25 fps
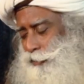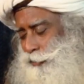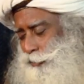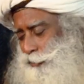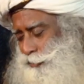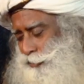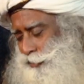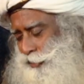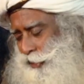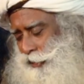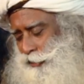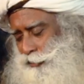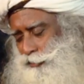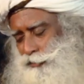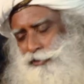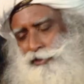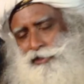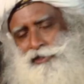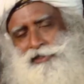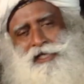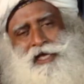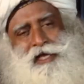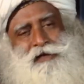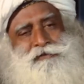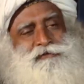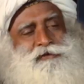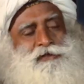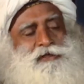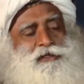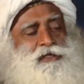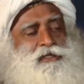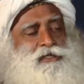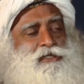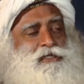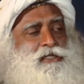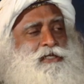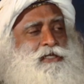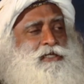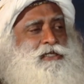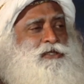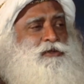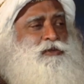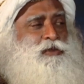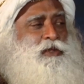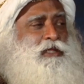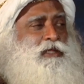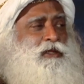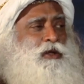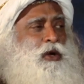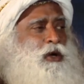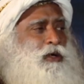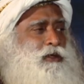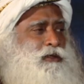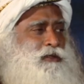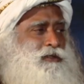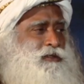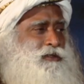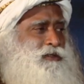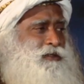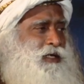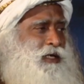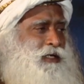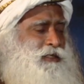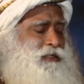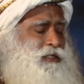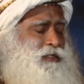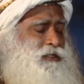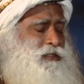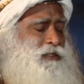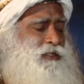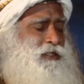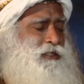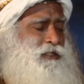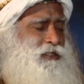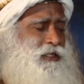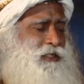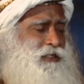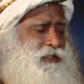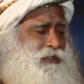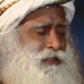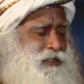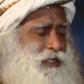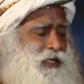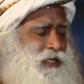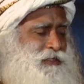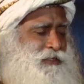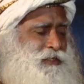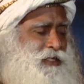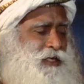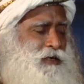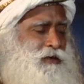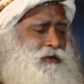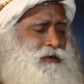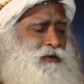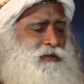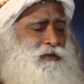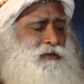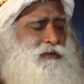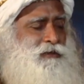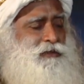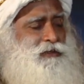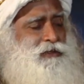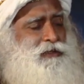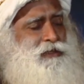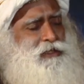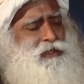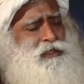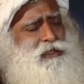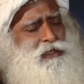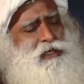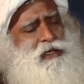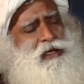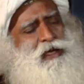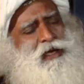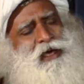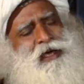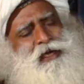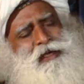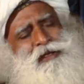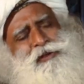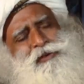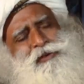don't try to decipher these things with thoughts, I just see things as they are. I